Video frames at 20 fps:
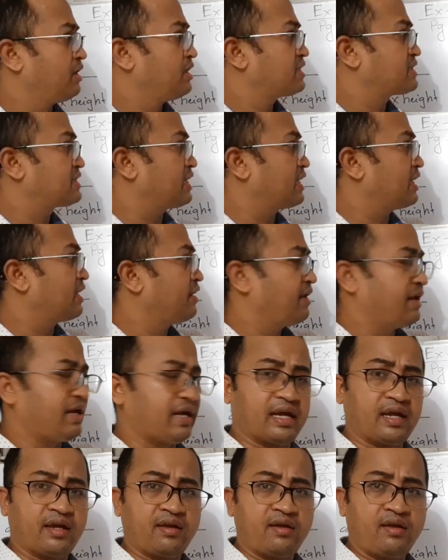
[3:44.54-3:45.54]
say
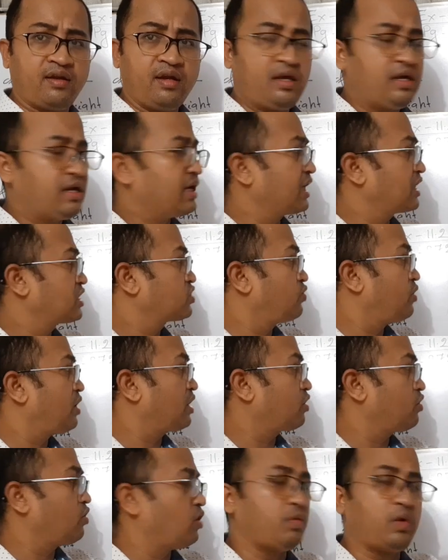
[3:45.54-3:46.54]
A
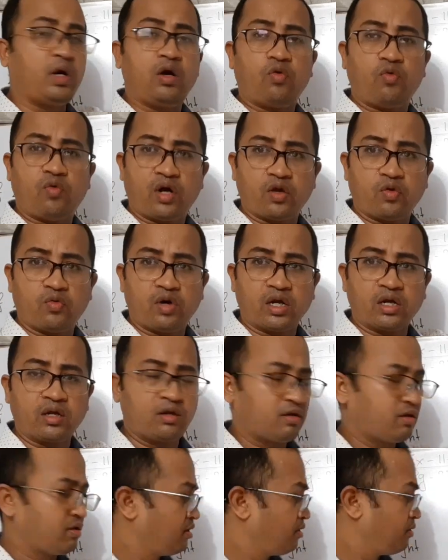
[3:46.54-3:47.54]
x1 comma
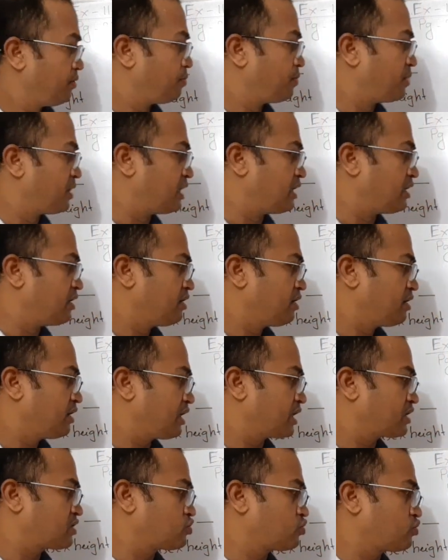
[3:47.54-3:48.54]
y1, B
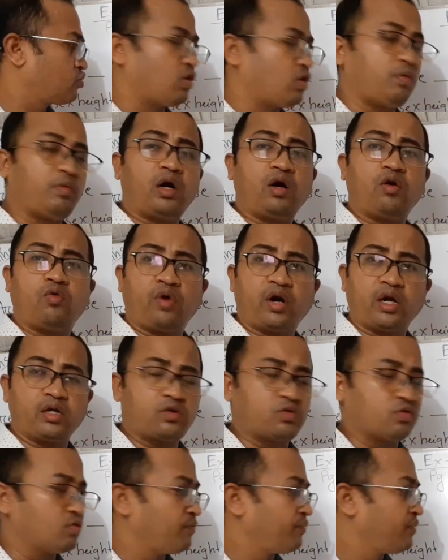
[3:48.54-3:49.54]
x2 comma
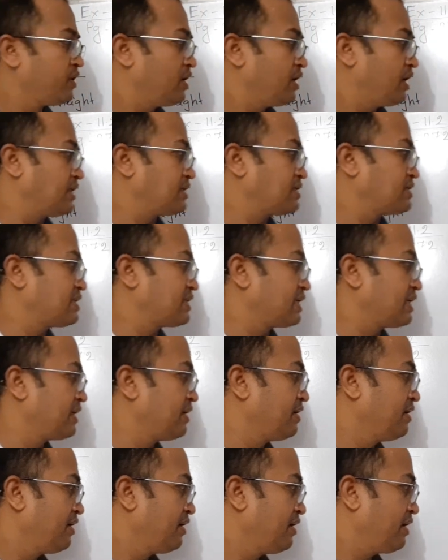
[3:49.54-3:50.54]
y2 and
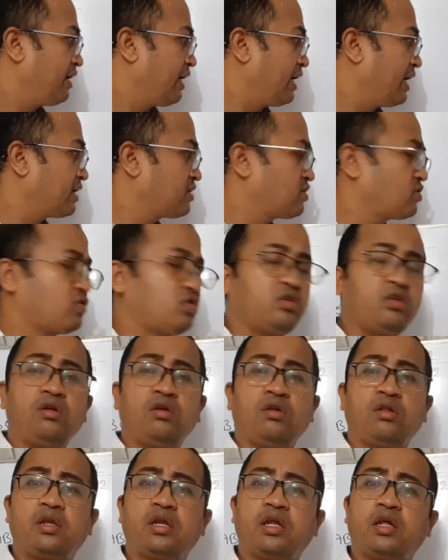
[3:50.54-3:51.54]
C
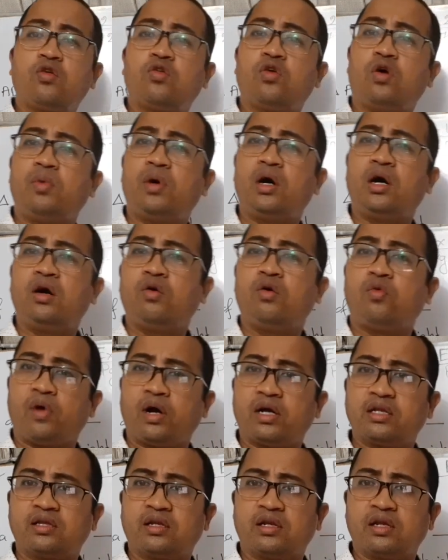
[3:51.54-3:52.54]
x3 comma
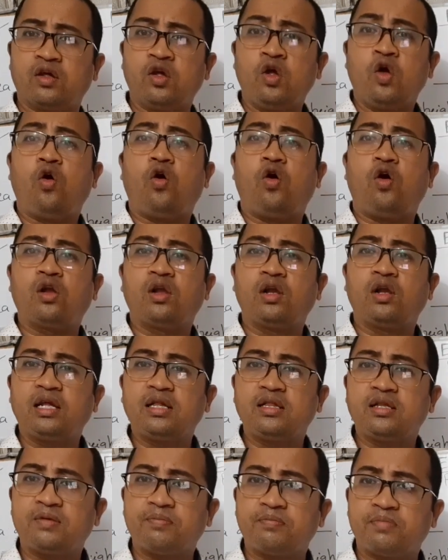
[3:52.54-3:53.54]
y3,
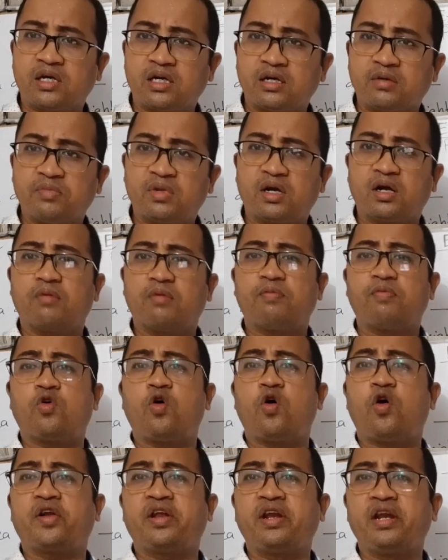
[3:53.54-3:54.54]
only the
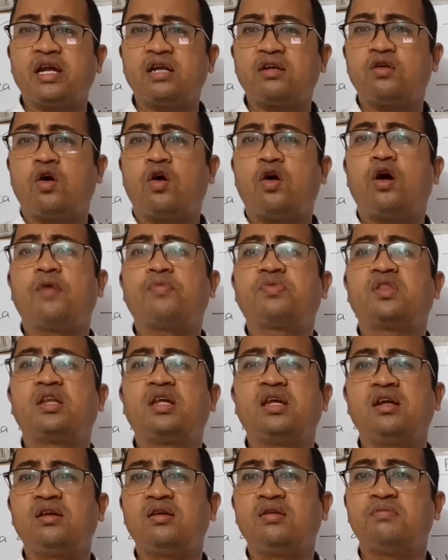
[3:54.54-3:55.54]
coordinate of
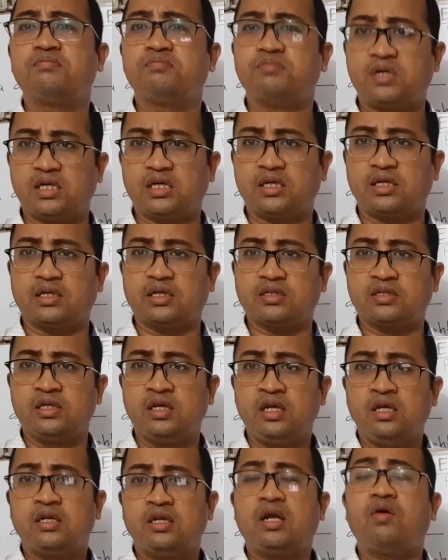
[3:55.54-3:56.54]
three vertices.
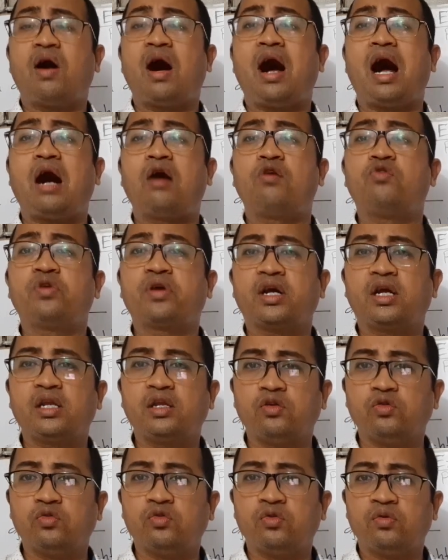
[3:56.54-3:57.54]
Now how
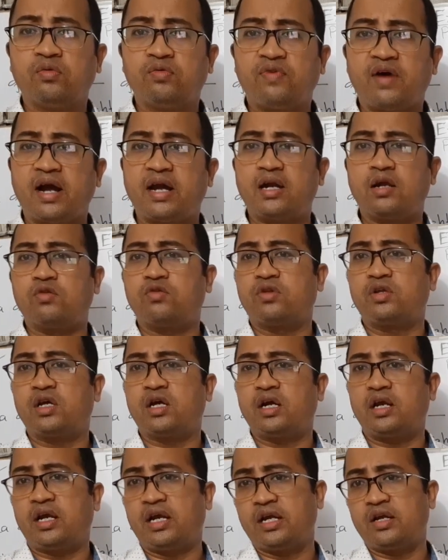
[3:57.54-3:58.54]
can you find out
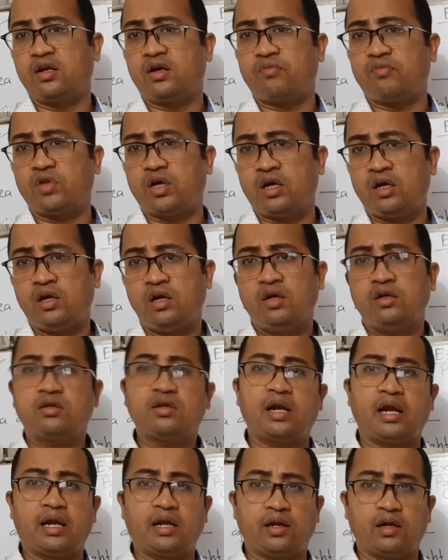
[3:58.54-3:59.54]
the area of the
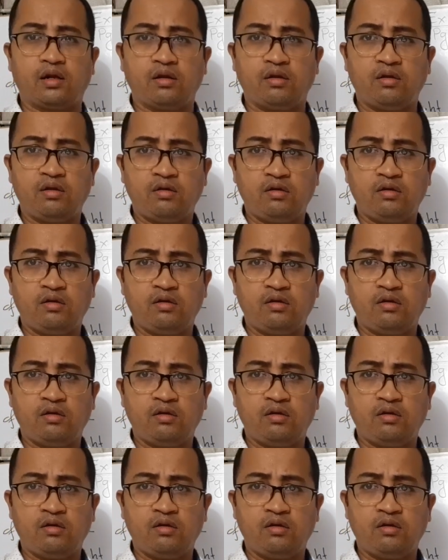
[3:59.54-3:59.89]
triangle?